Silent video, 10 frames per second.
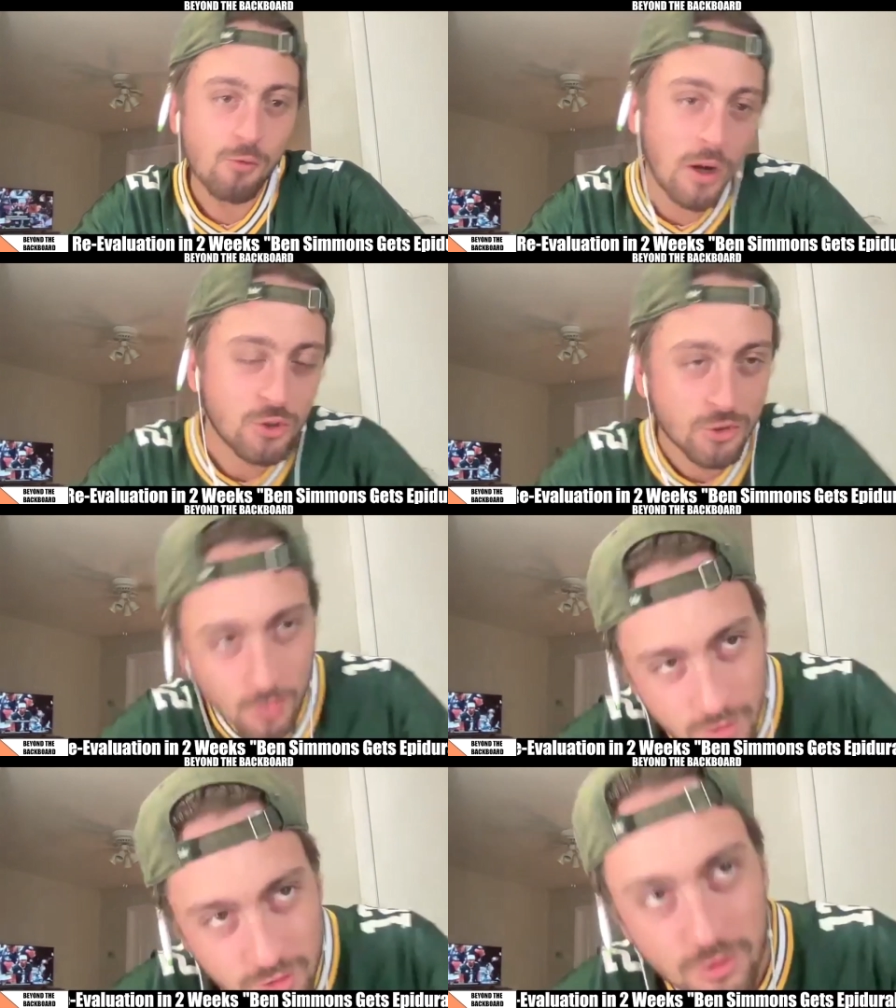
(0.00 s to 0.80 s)
I watched the
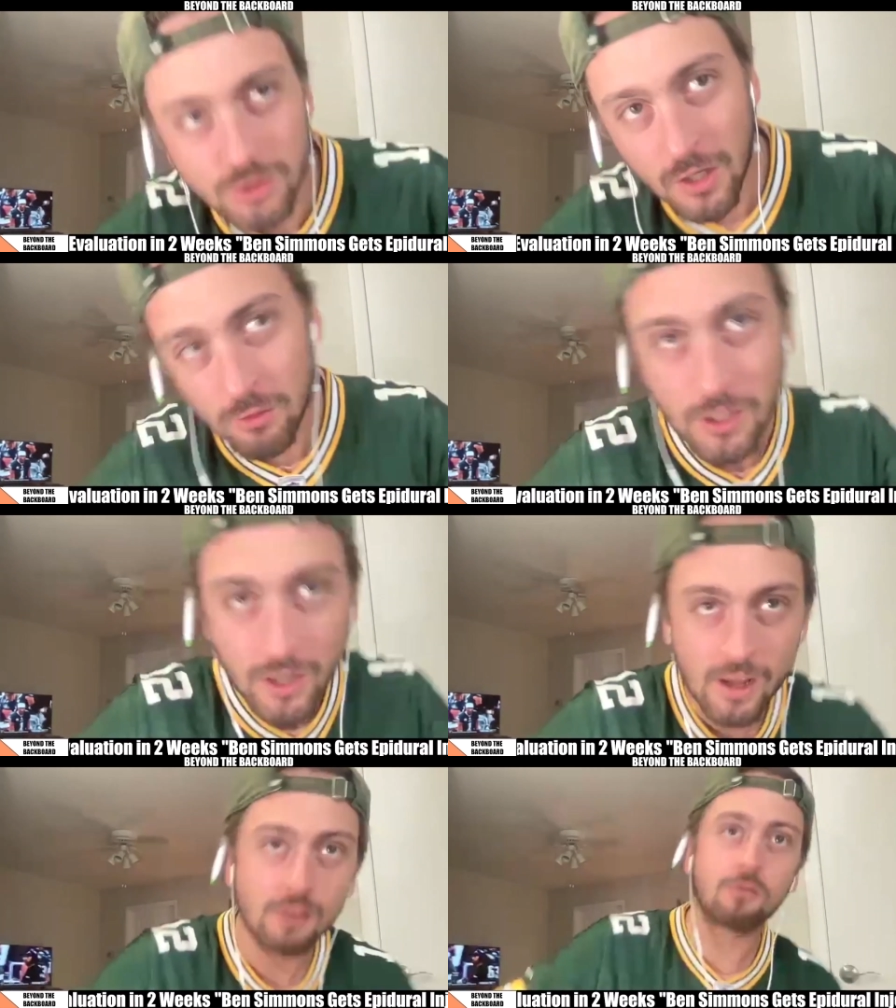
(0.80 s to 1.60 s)
Wizards every
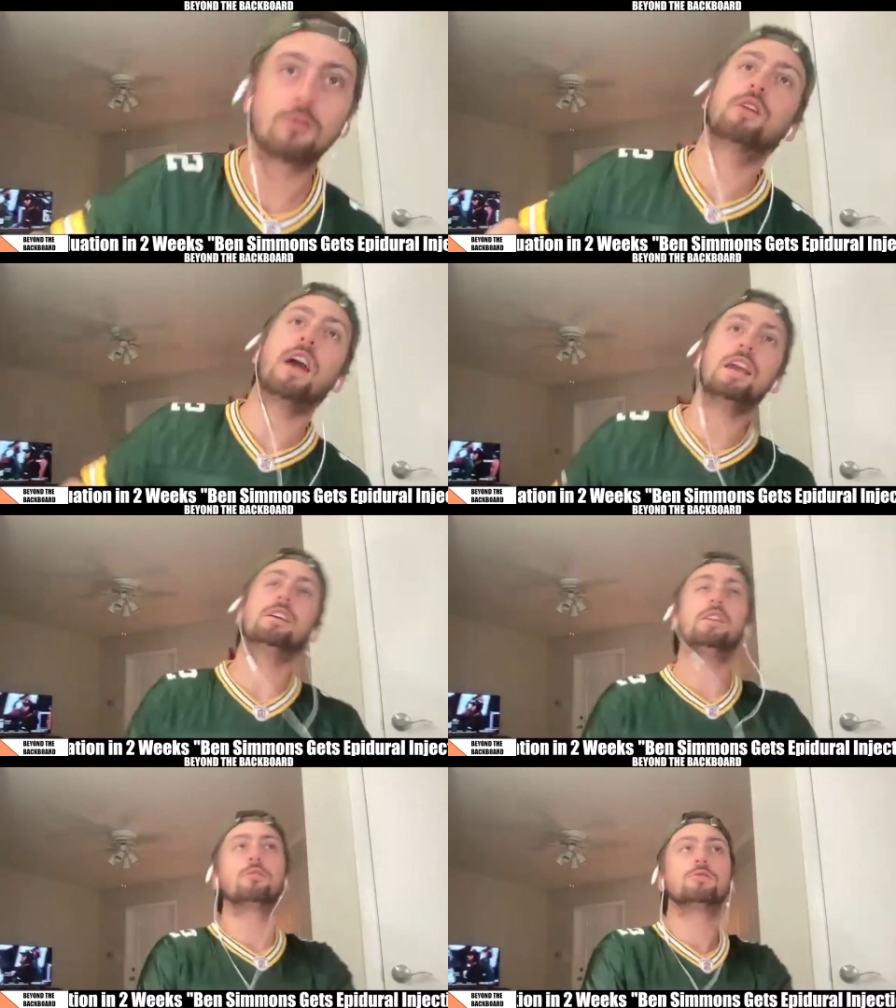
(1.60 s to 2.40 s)
day for 8
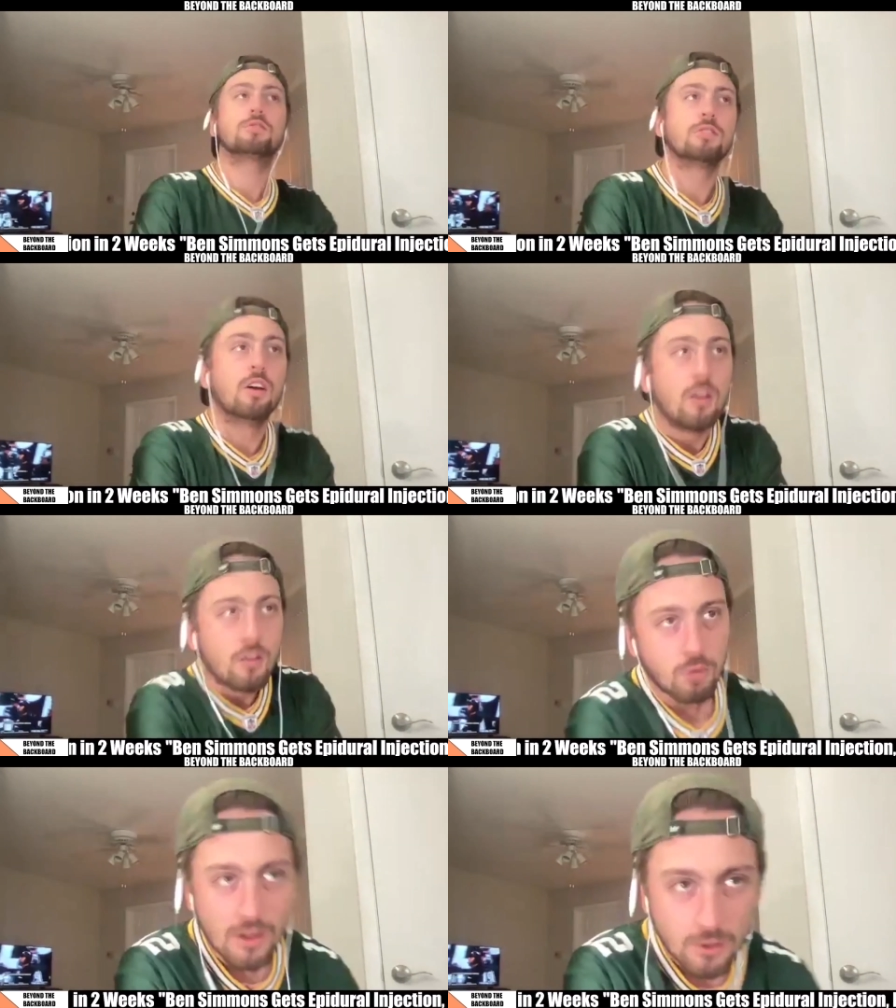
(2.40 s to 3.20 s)
years.
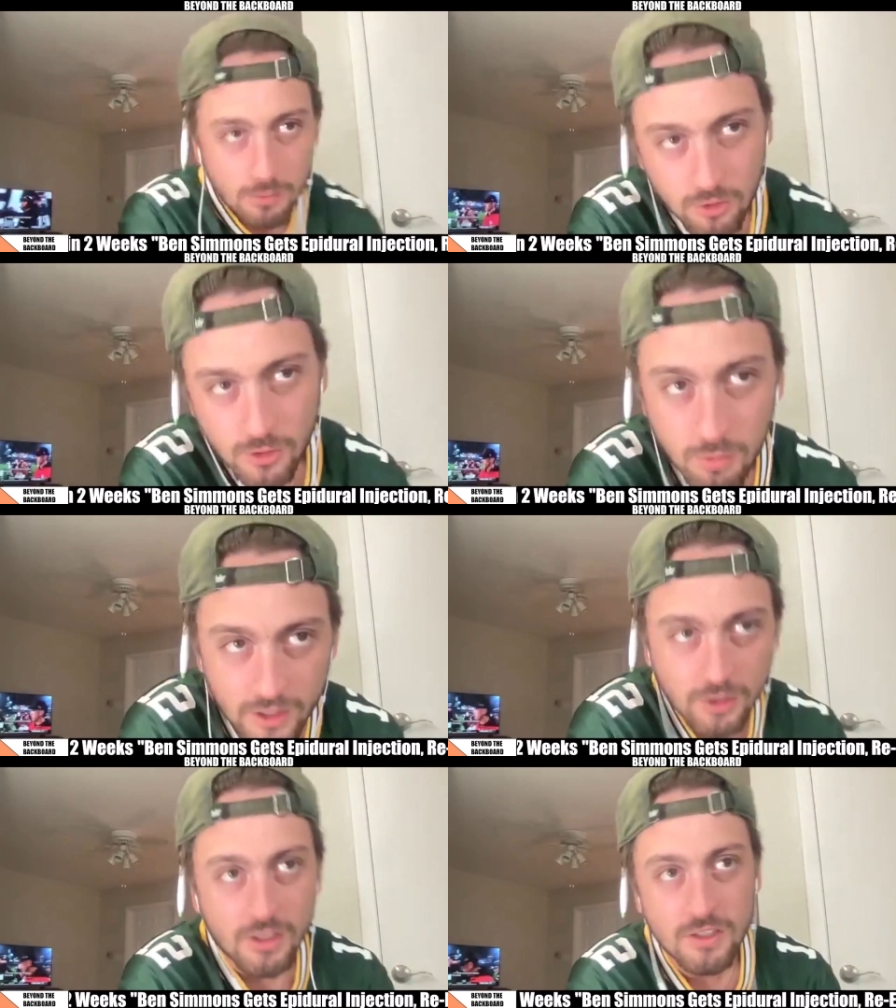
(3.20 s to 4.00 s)
Bradley Beal can play
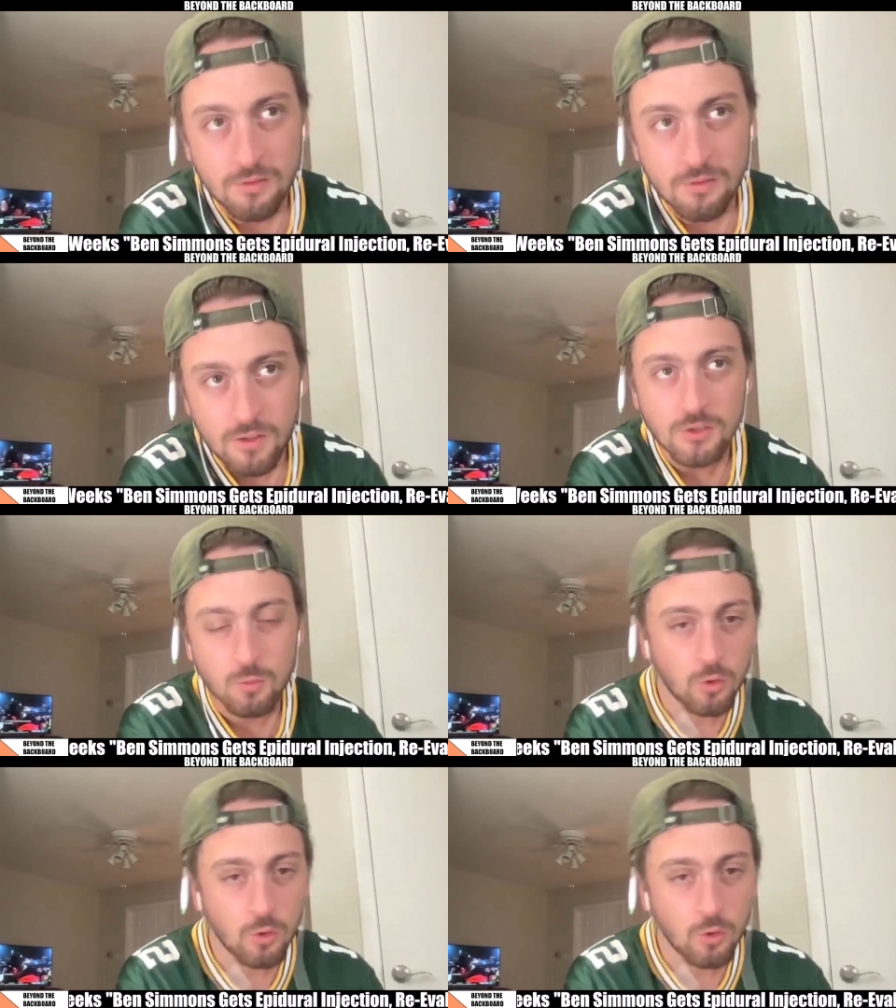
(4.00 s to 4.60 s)
good at defense.